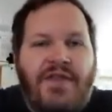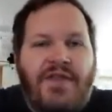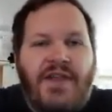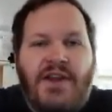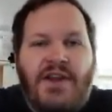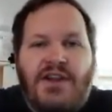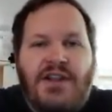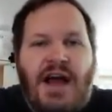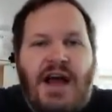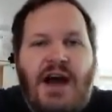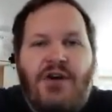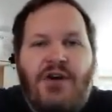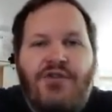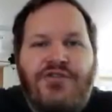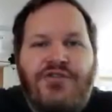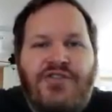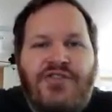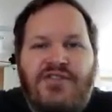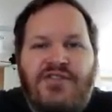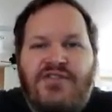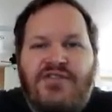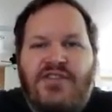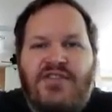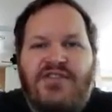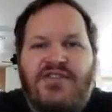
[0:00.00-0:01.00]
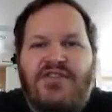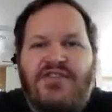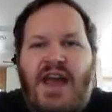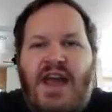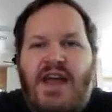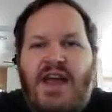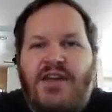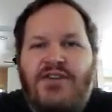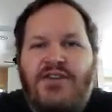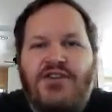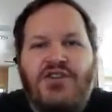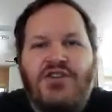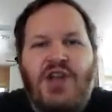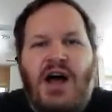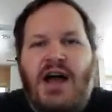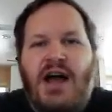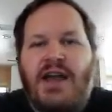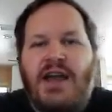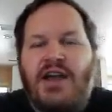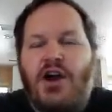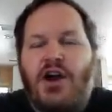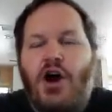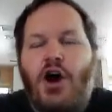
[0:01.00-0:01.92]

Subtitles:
that allows us to send like